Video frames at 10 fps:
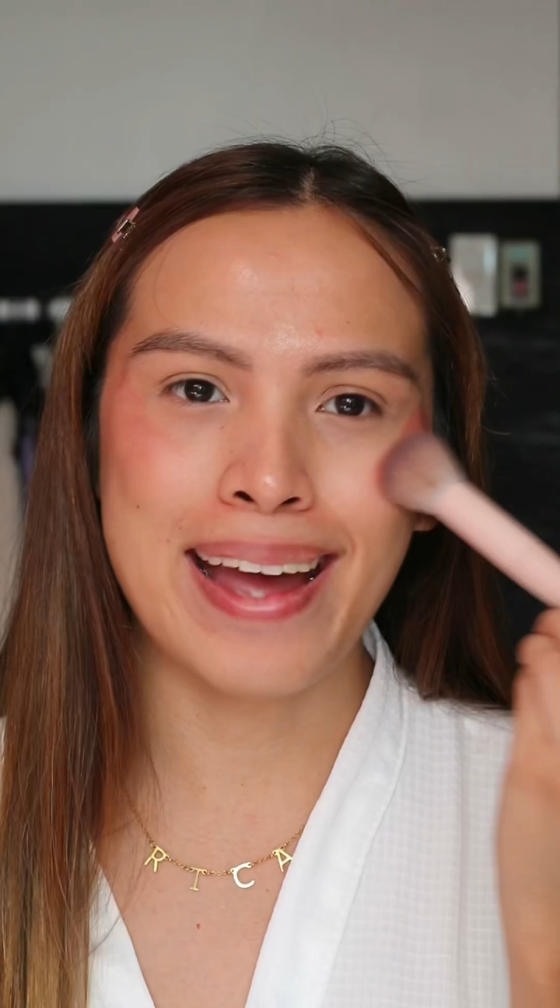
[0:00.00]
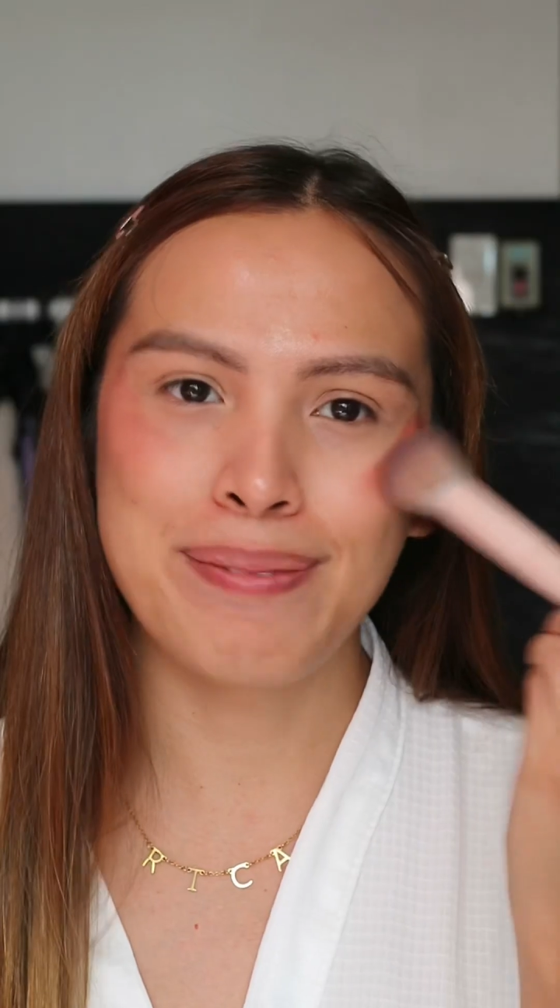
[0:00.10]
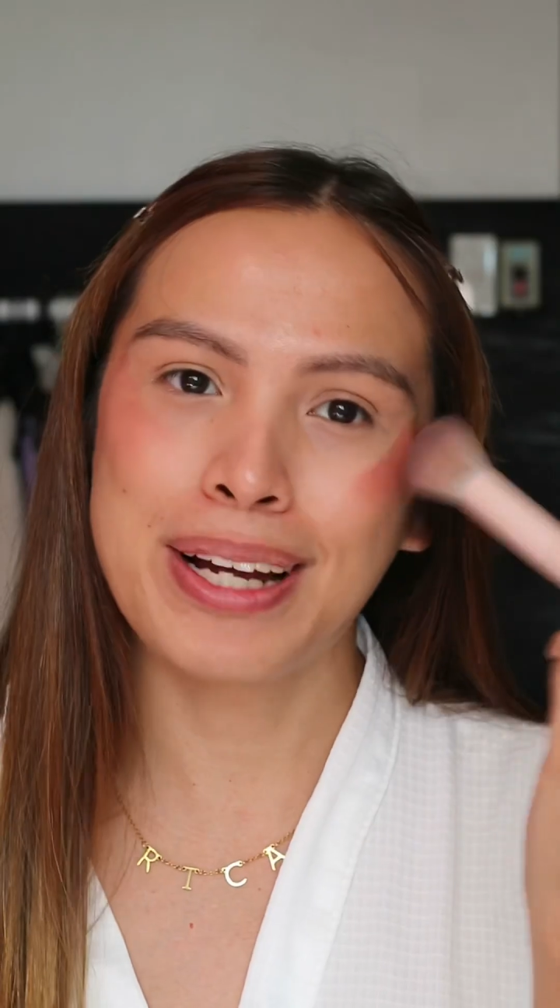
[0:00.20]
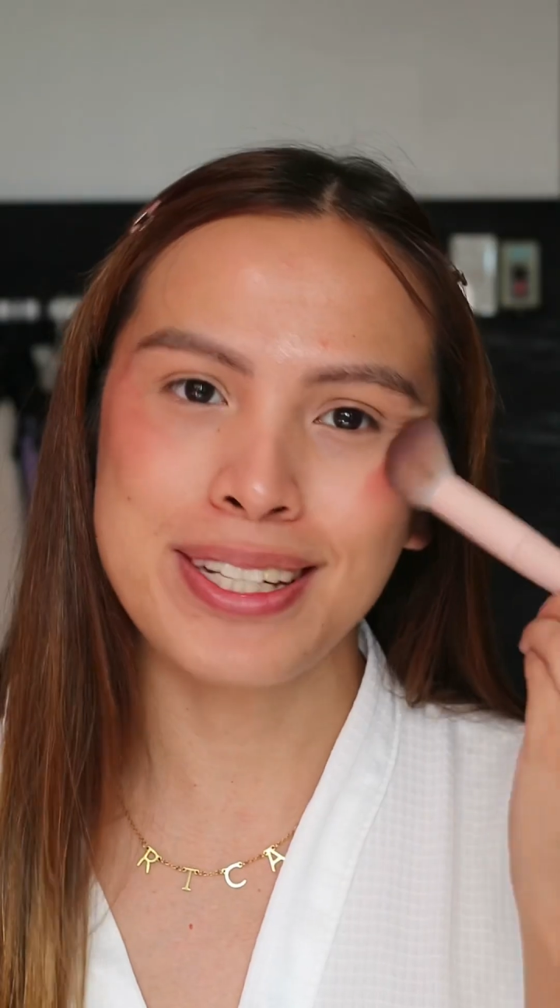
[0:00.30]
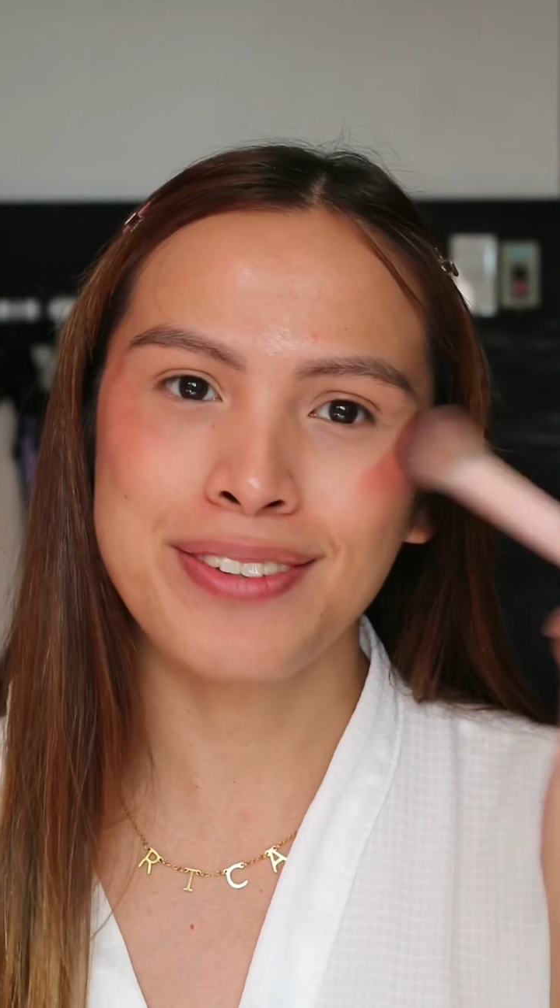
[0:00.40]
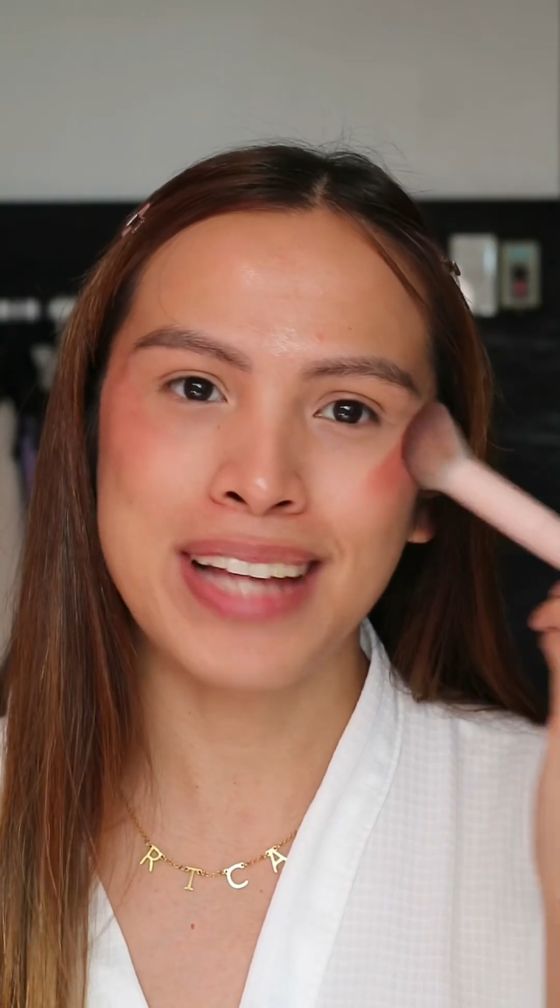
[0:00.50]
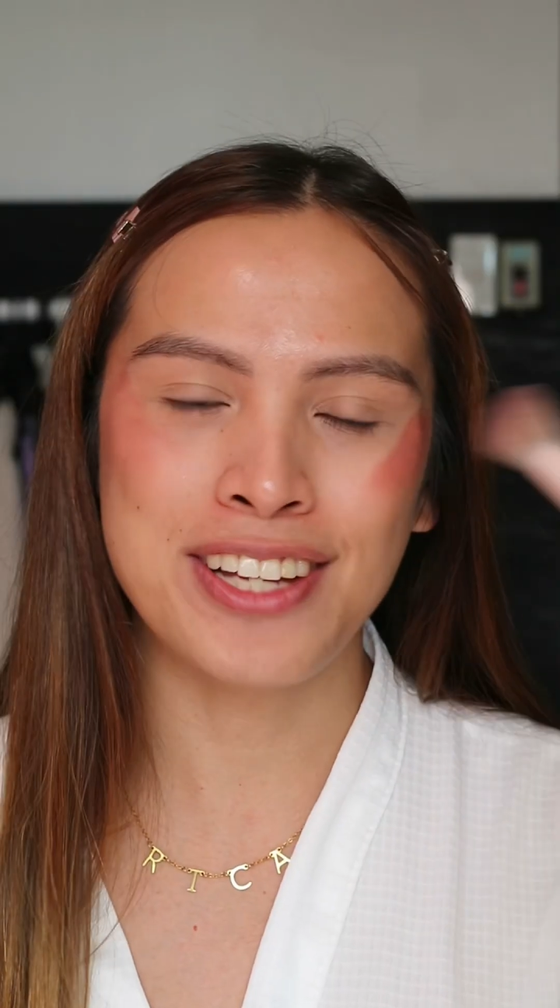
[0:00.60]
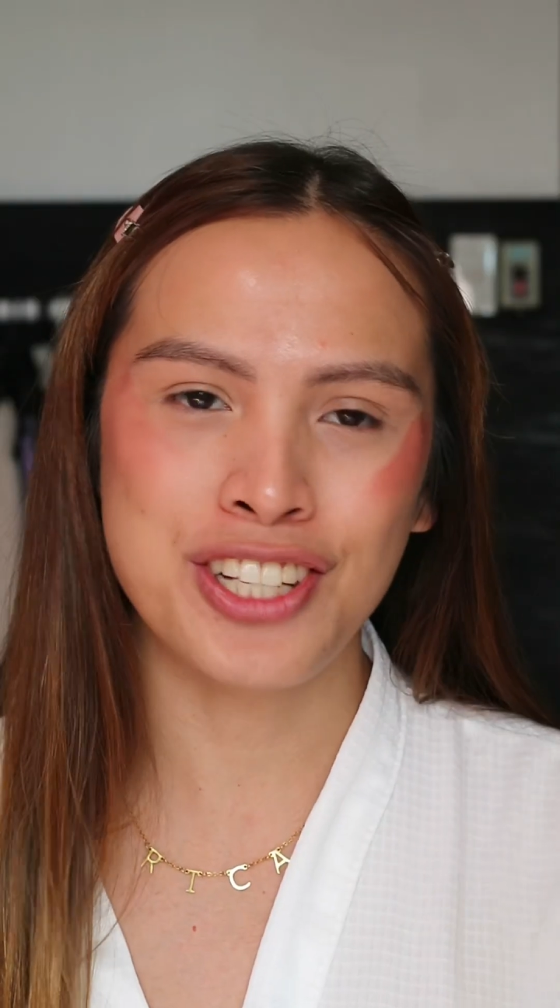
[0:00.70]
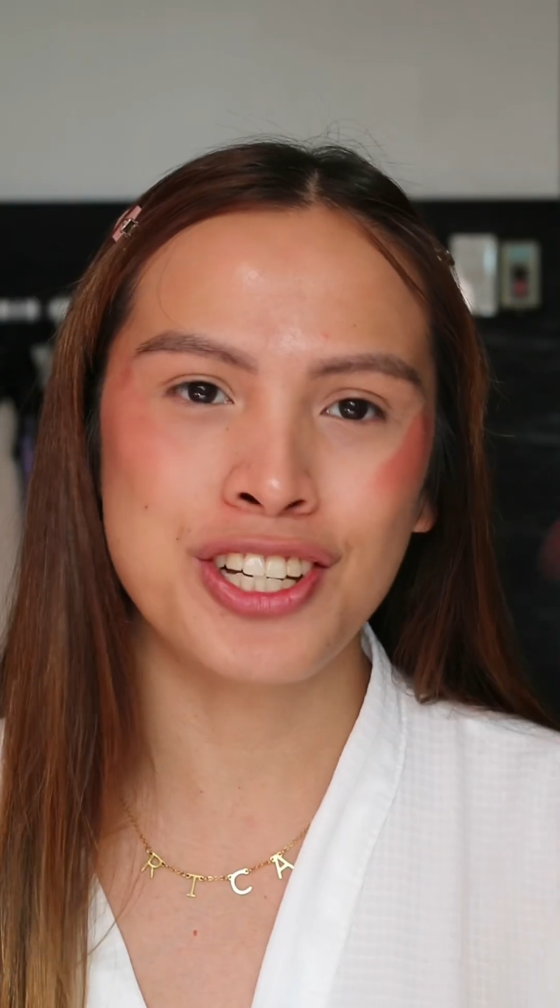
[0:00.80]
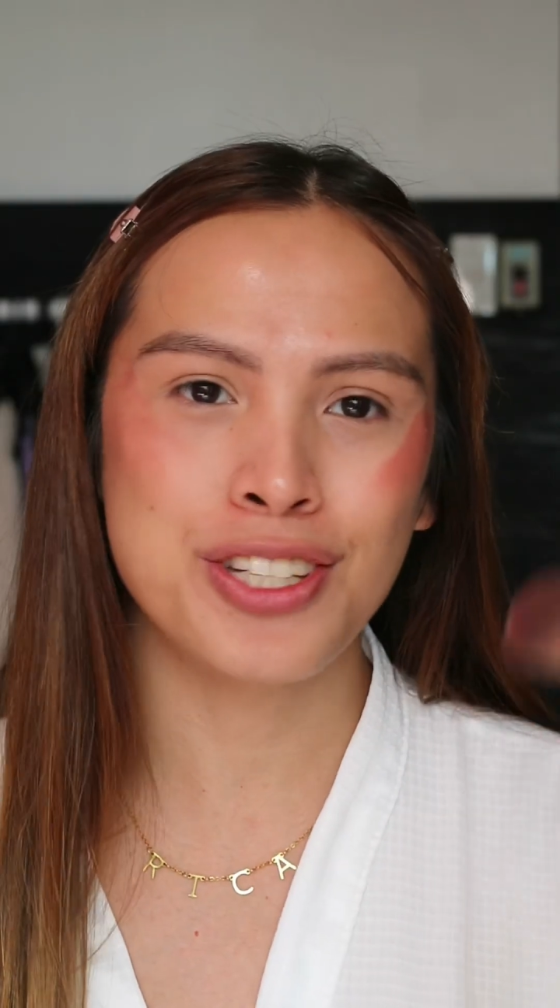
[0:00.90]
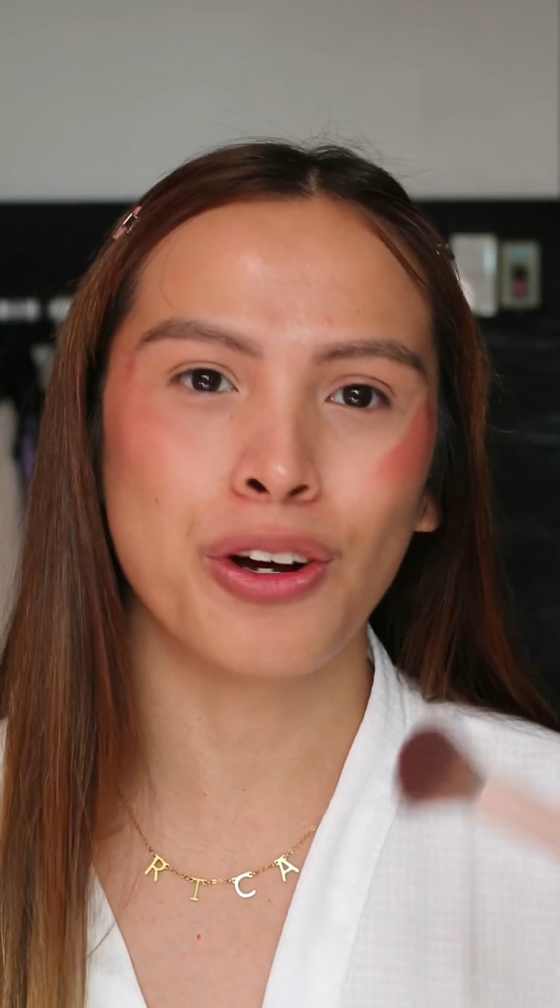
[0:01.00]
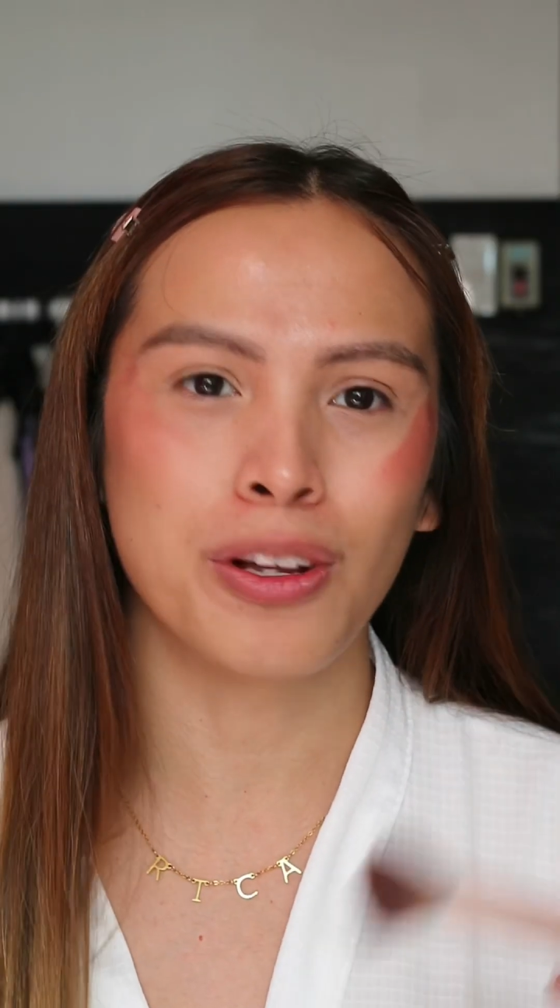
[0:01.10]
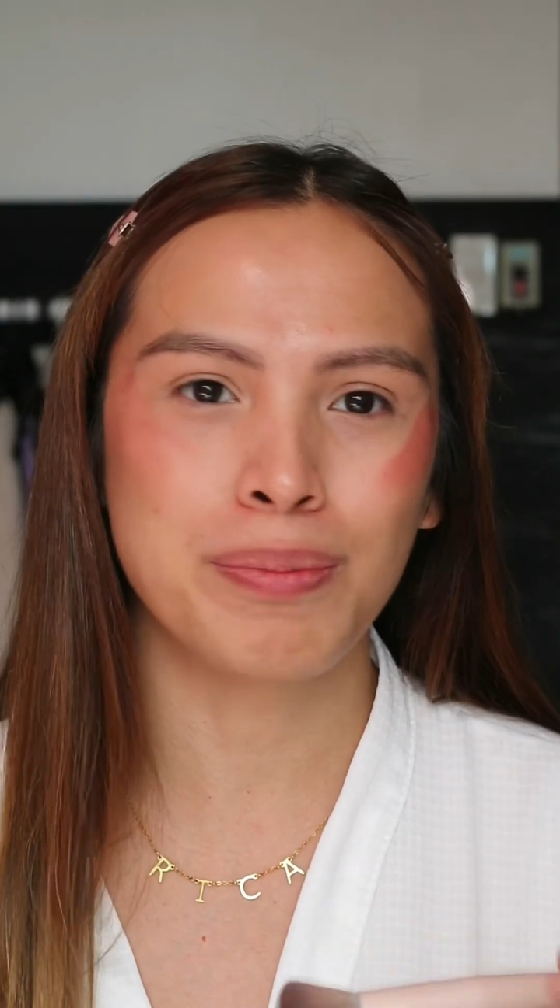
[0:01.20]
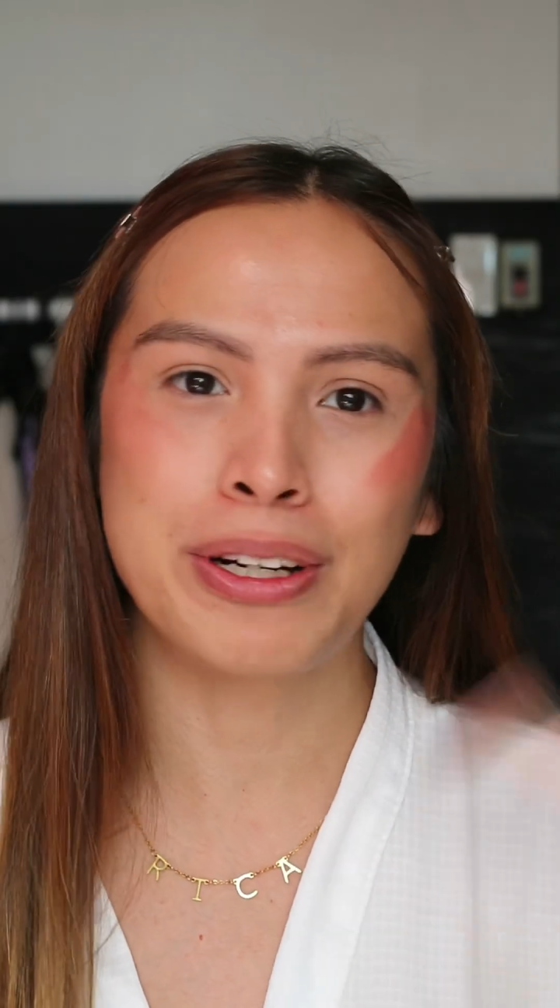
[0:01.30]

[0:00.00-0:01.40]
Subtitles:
And because of that, she just called